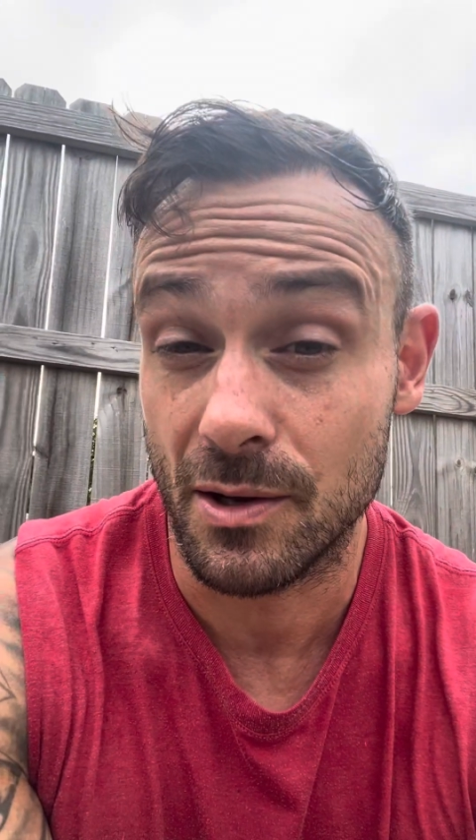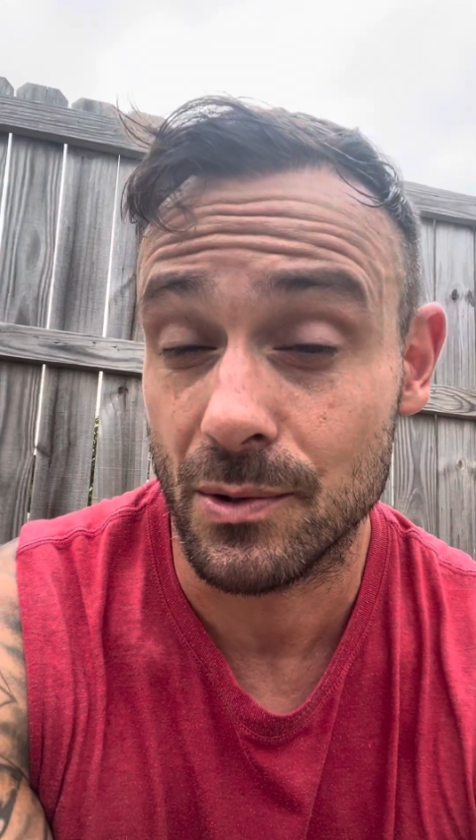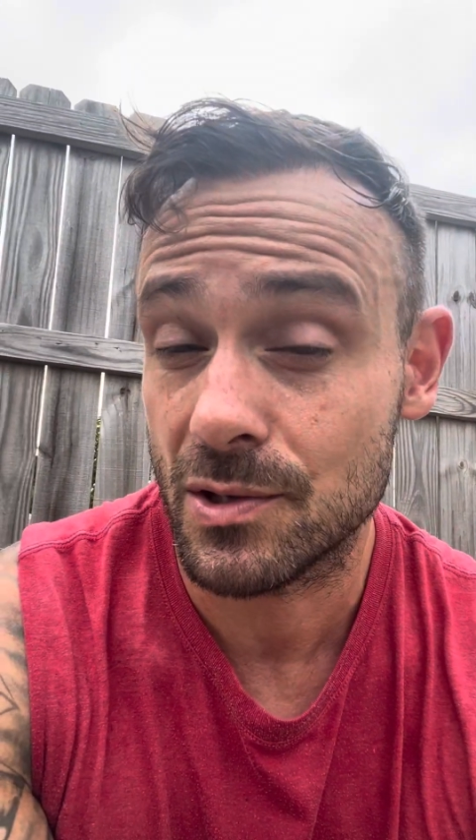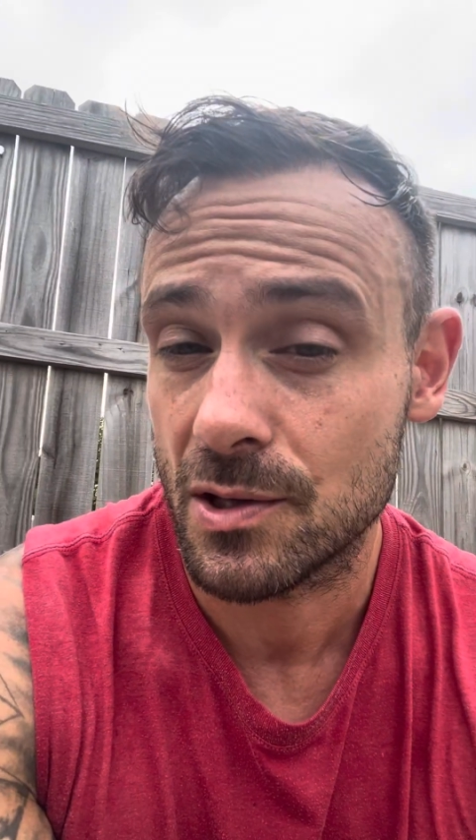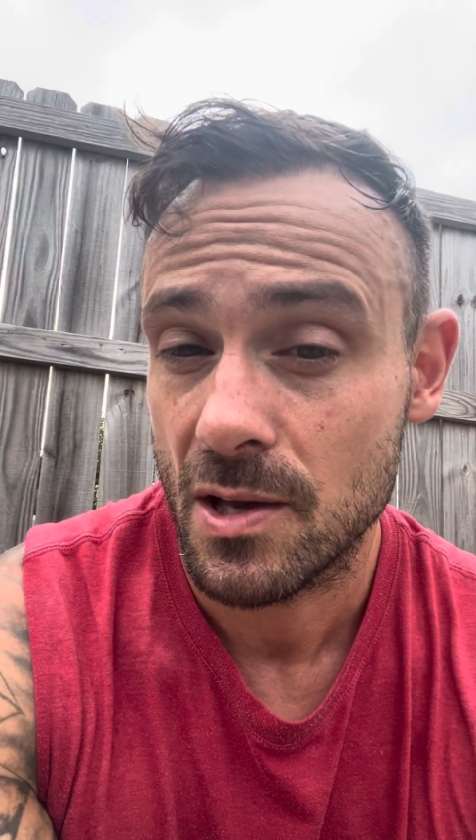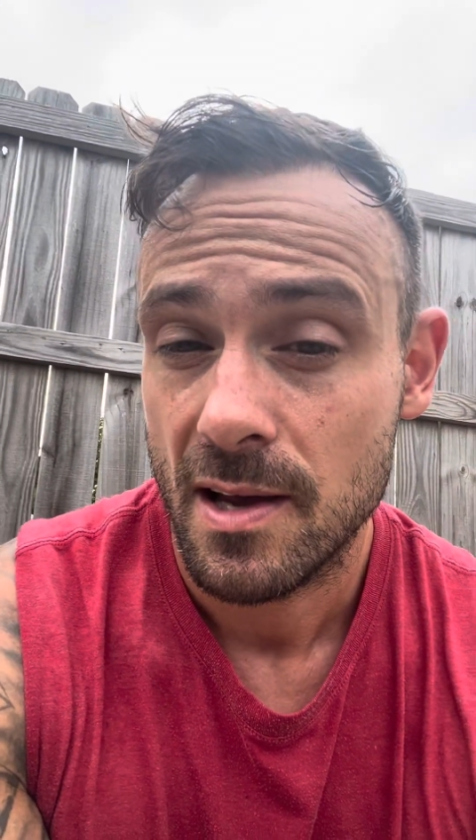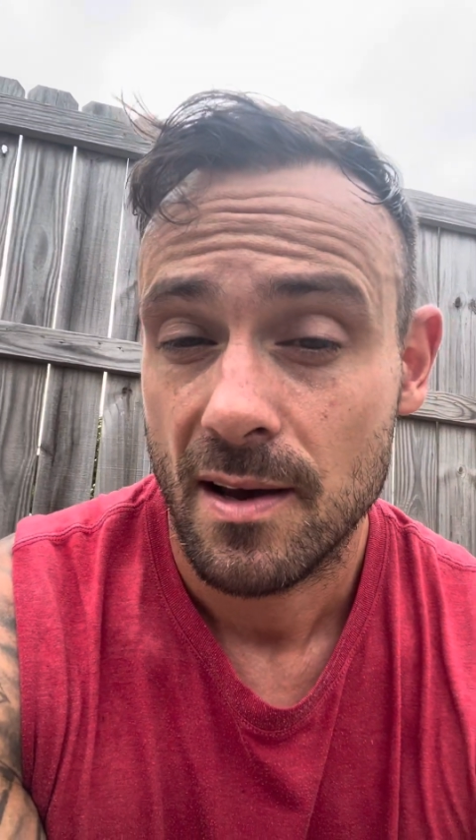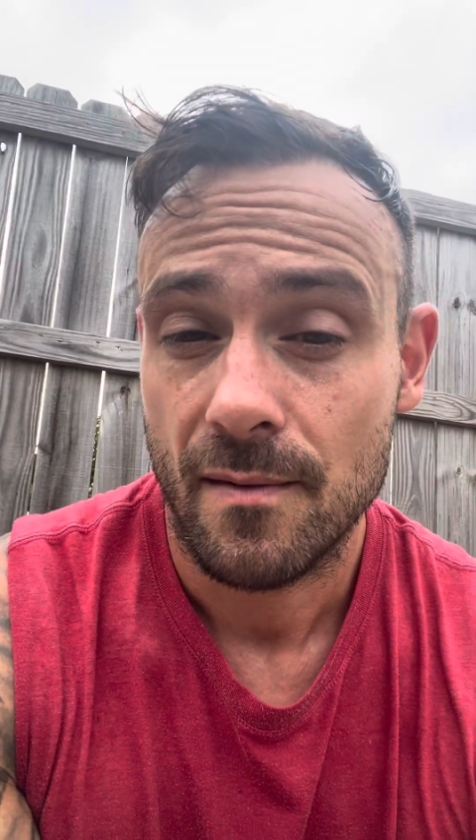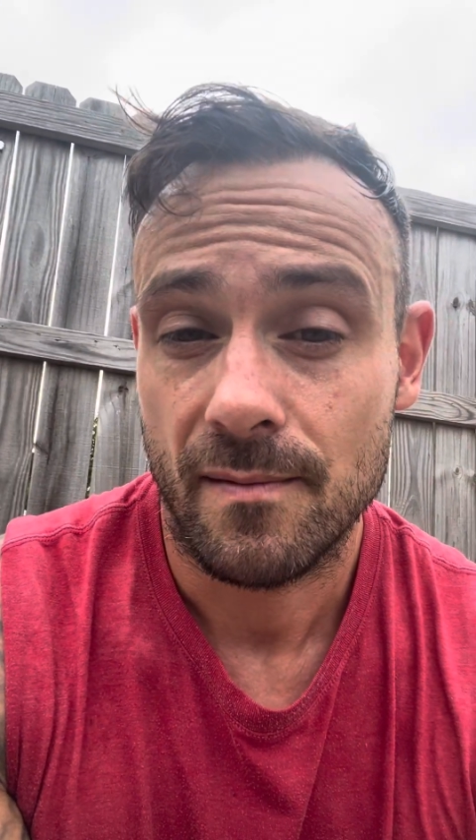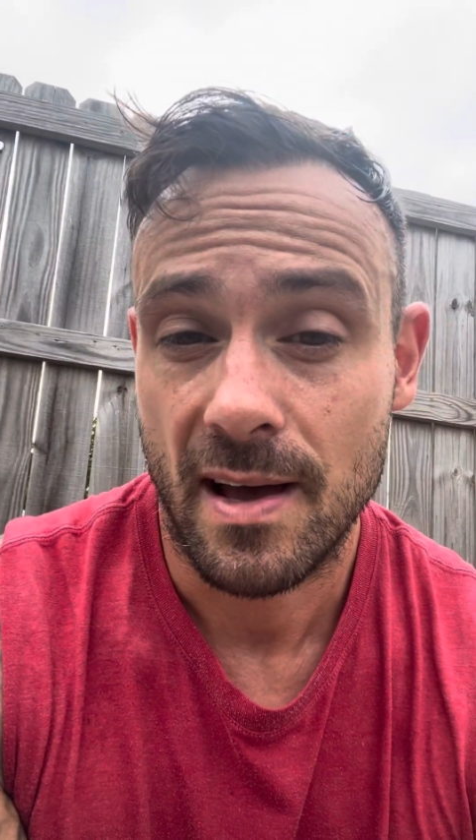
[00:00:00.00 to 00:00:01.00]
notes.
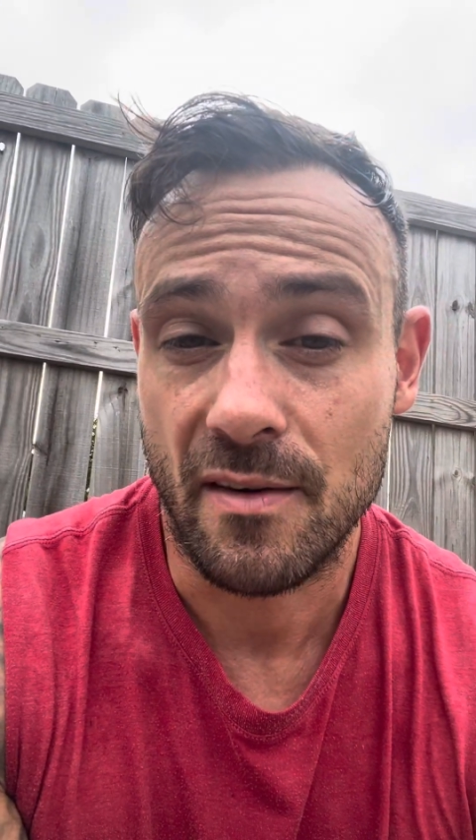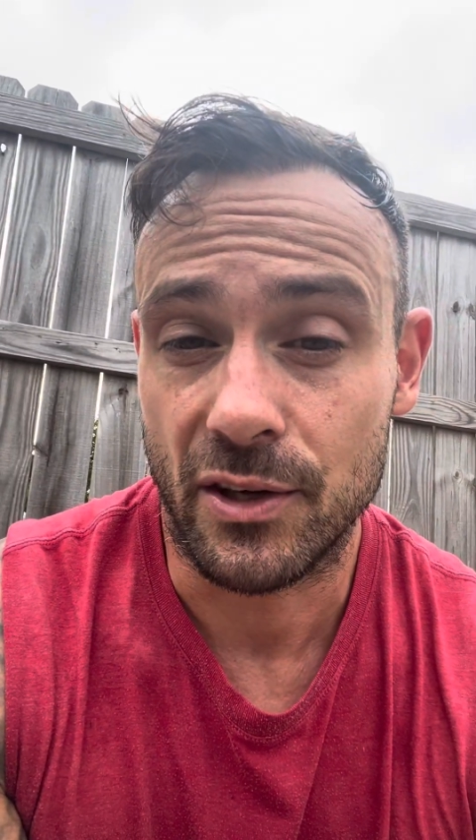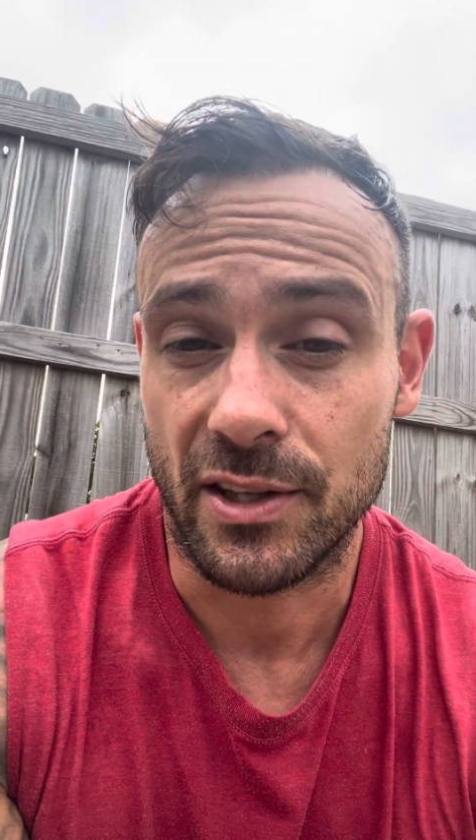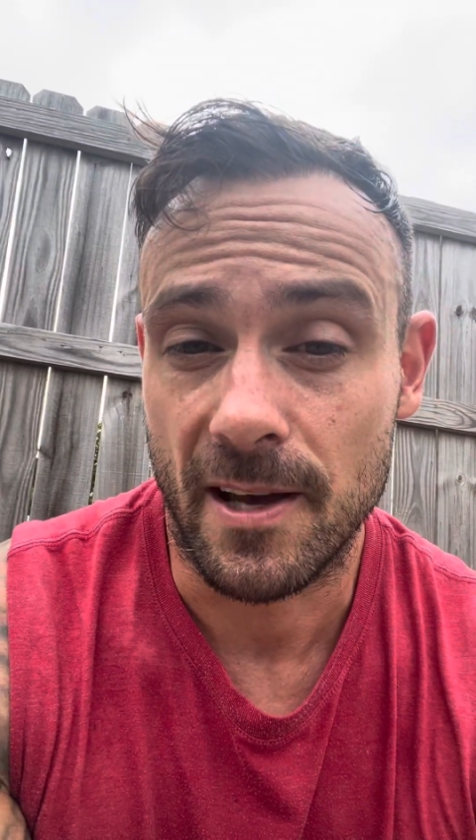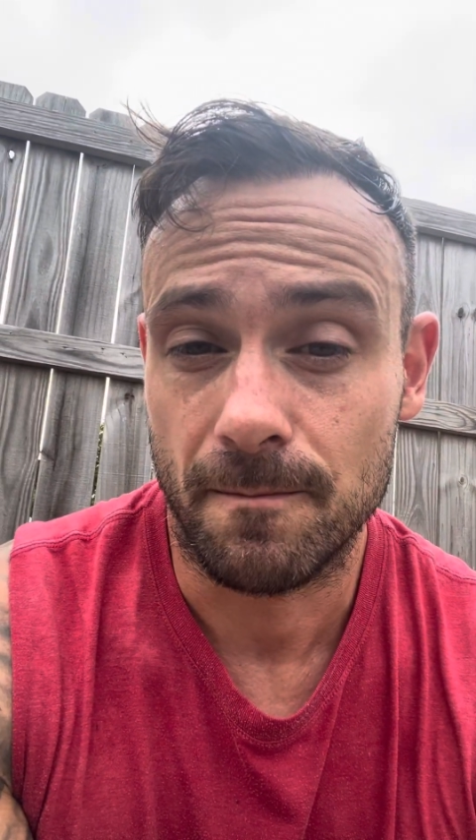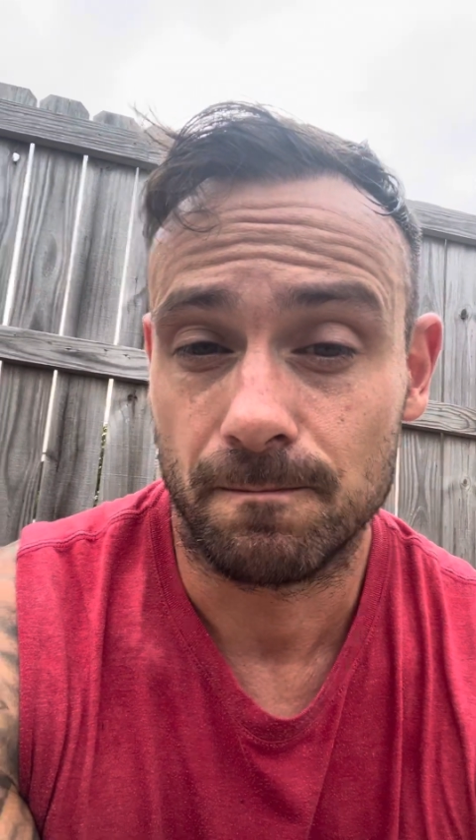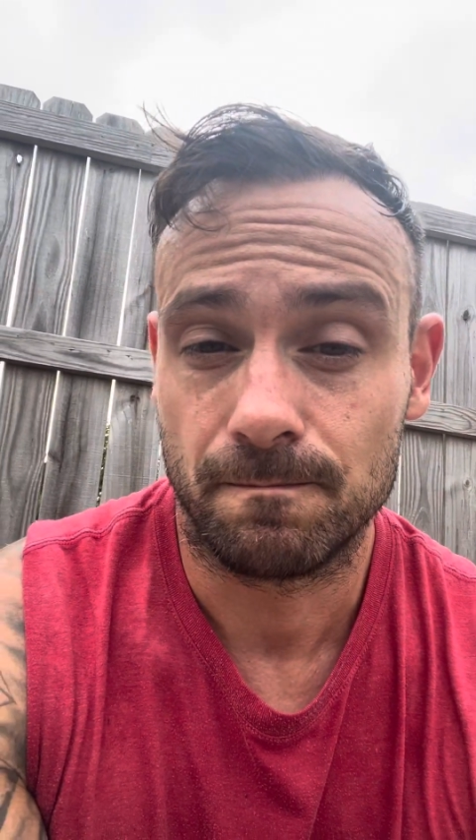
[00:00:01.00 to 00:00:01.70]
Have a good day.